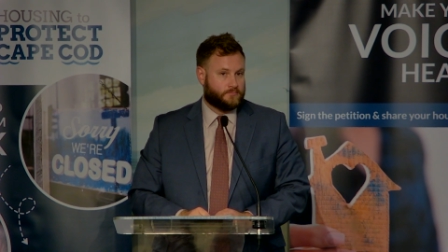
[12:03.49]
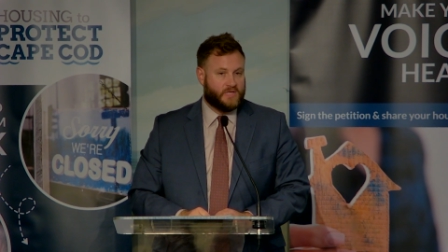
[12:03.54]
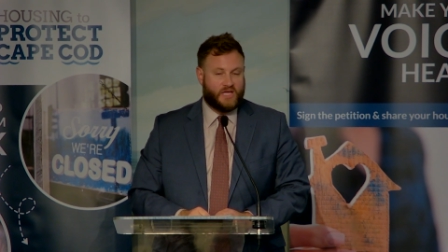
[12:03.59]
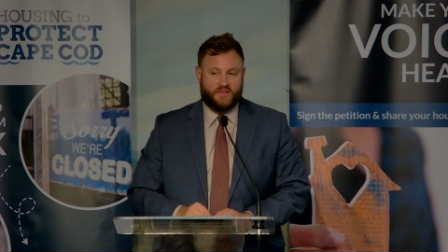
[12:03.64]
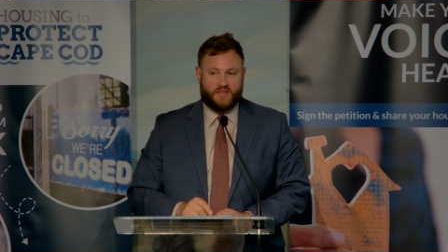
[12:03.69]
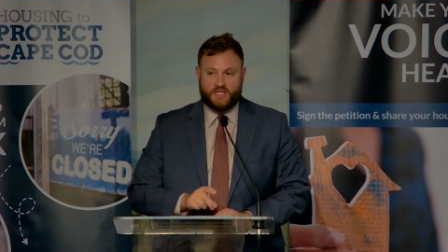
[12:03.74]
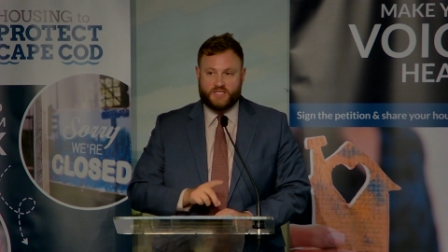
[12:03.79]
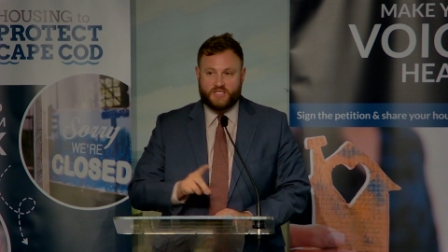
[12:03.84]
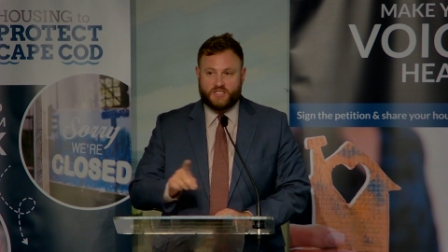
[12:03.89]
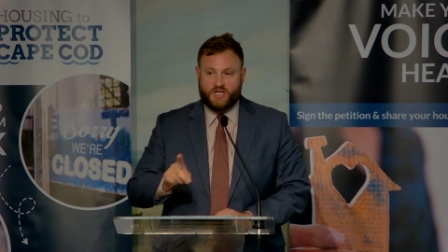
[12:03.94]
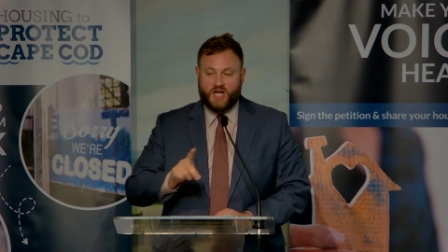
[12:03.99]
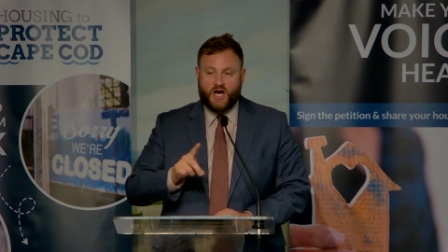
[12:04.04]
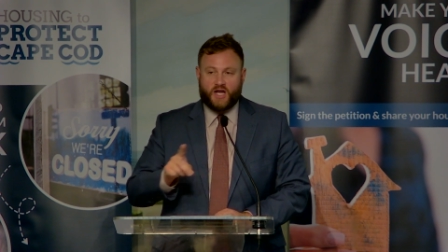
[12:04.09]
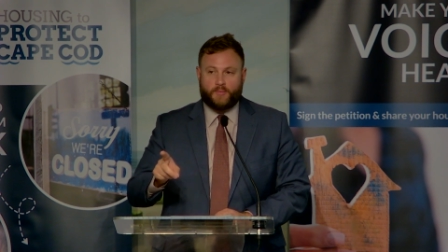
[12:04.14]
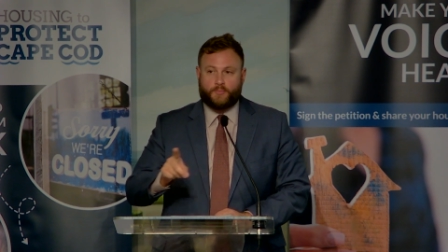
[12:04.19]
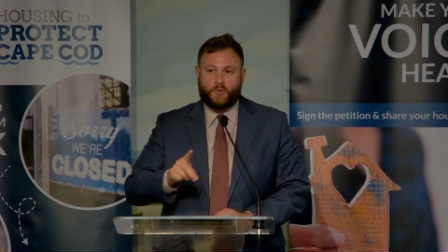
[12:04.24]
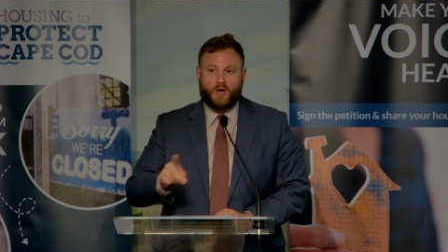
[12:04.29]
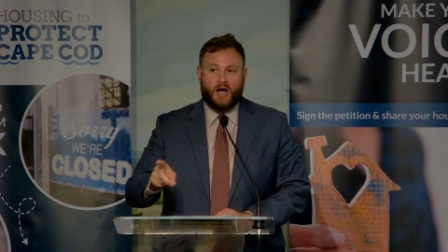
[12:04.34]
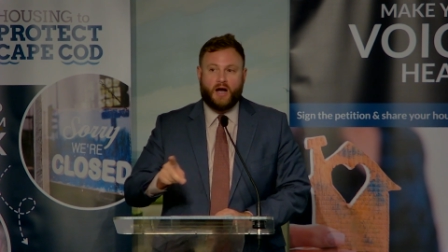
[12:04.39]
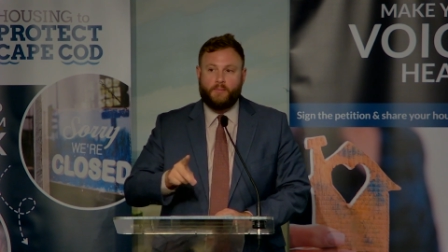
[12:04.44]
This is not a
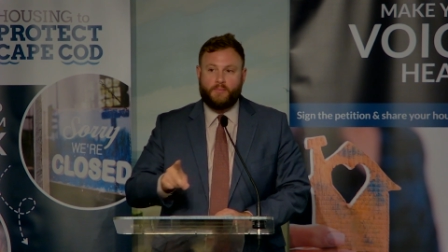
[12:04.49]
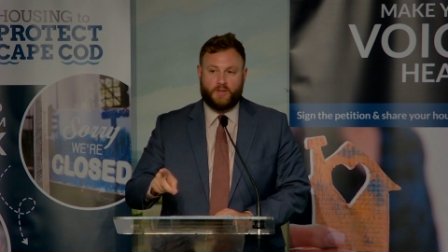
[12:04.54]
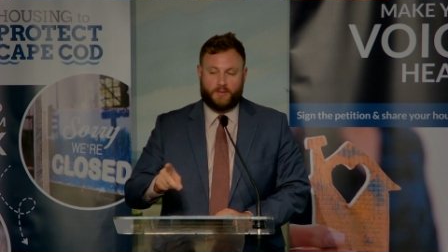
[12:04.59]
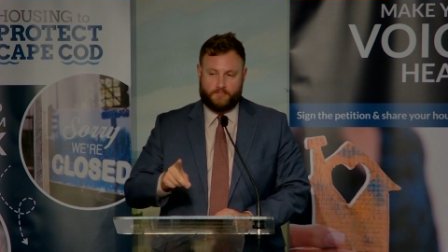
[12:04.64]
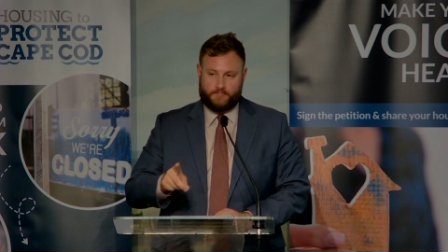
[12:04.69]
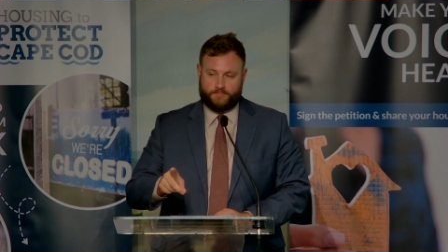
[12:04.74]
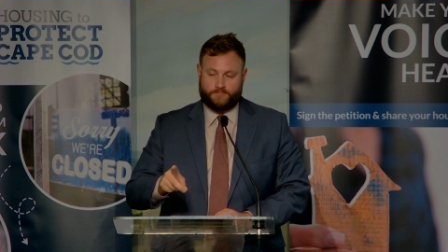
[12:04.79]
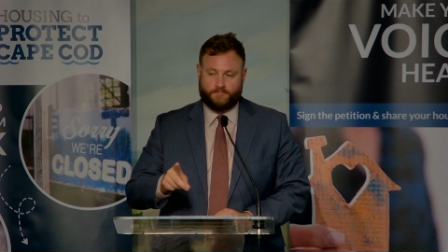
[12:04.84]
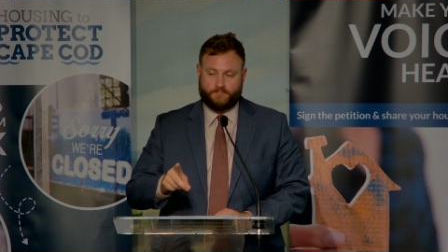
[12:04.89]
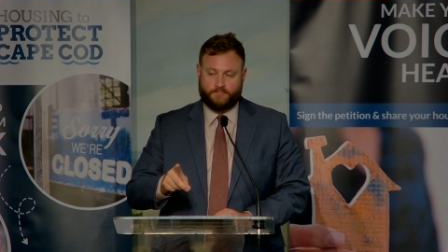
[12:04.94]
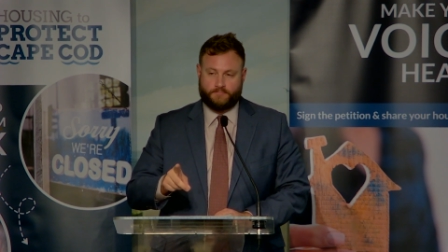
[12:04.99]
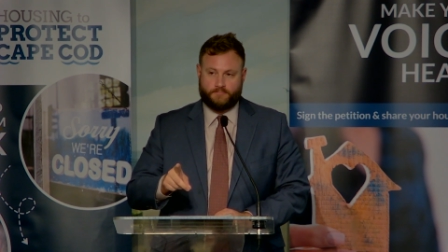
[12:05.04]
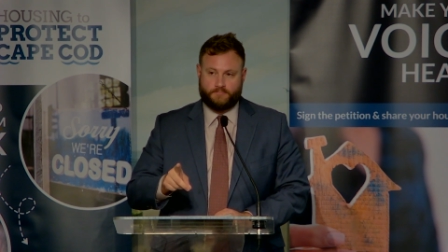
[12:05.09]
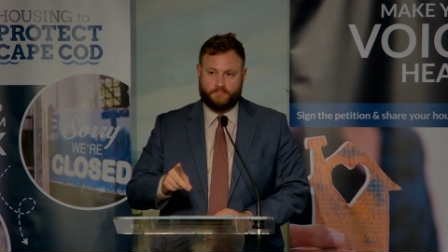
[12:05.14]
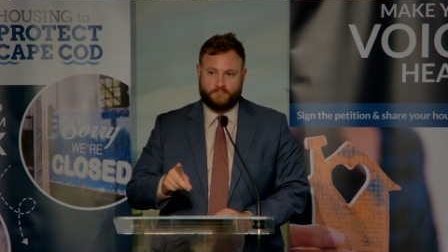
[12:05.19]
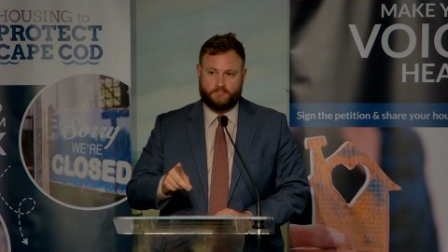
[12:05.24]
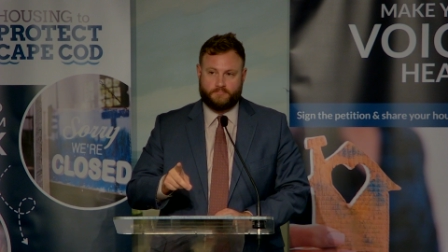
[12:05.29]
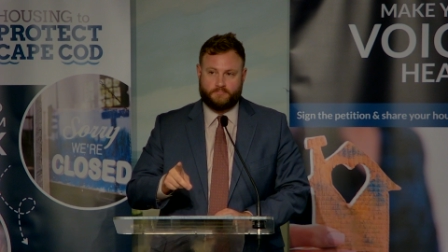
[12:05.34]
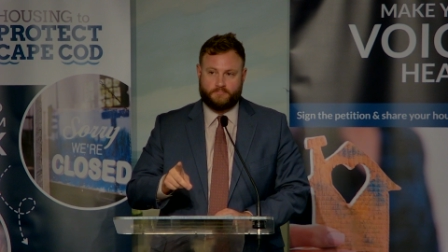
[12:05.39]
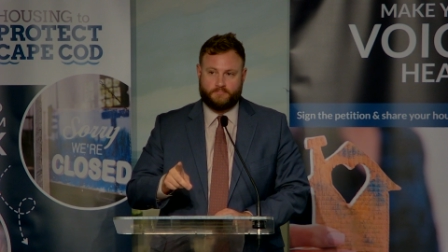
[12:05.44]
problem
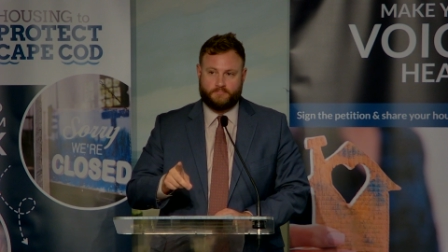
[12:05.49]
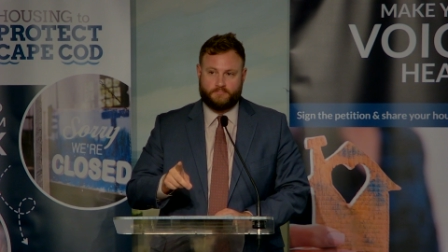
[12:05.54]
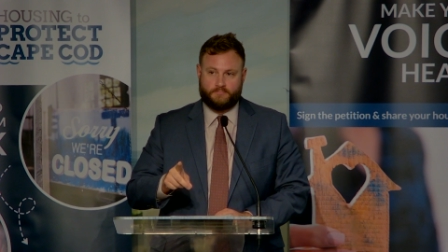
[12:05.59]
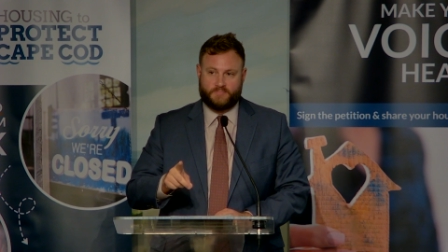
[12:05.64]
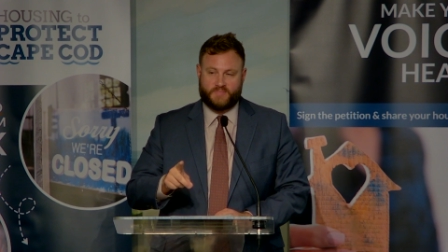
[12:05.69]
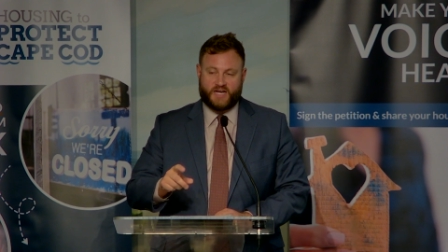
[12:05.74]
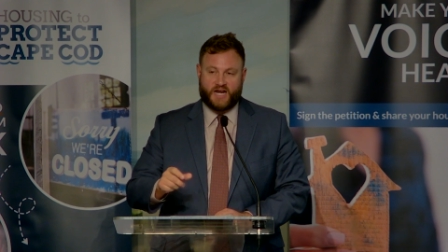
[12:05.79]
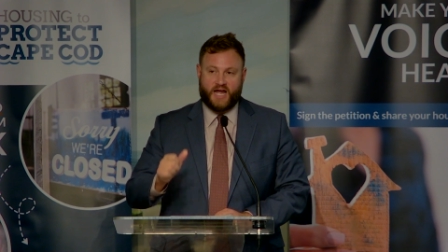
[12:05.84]
that